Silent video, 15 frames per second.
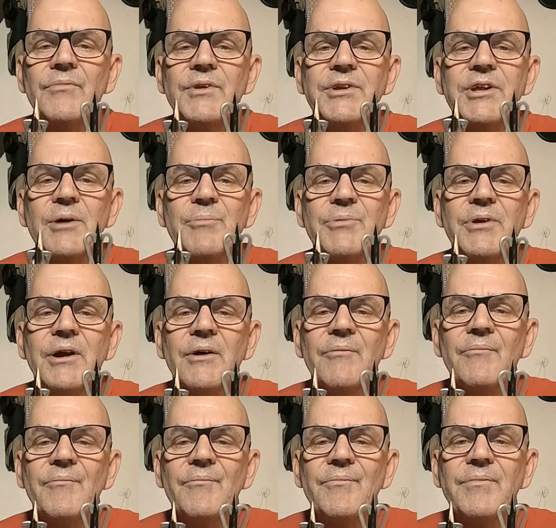tips there,
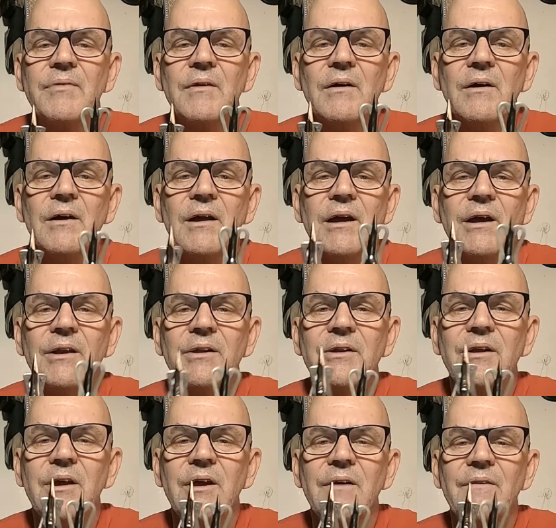and
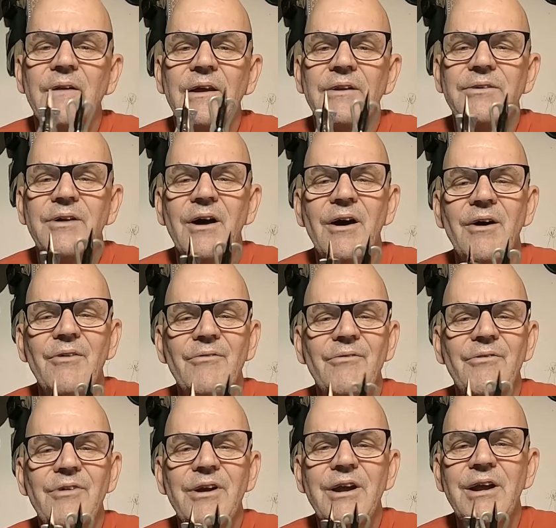they don't
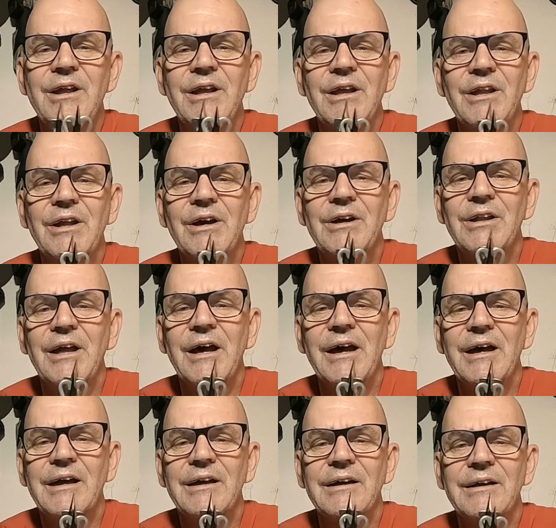really look
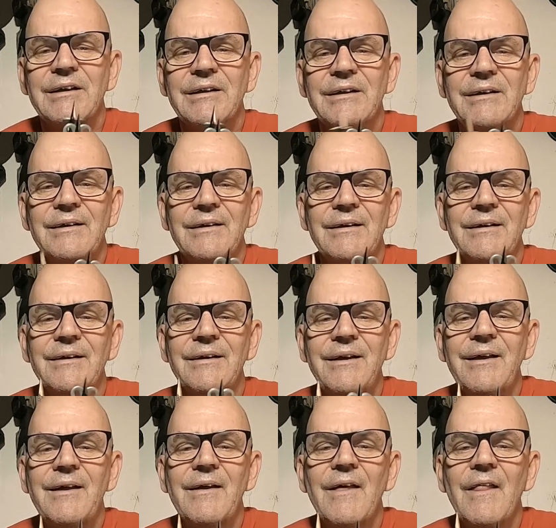like
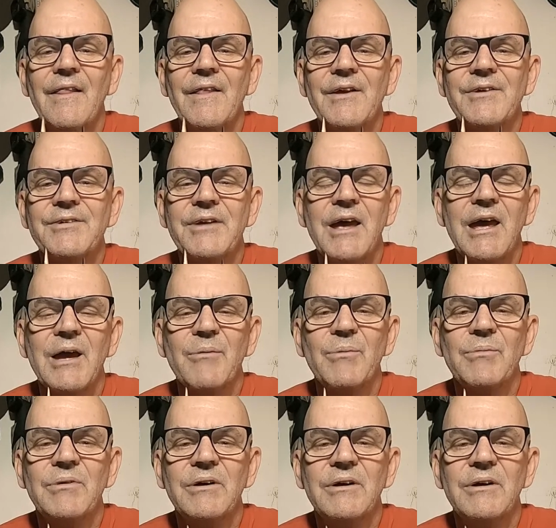the same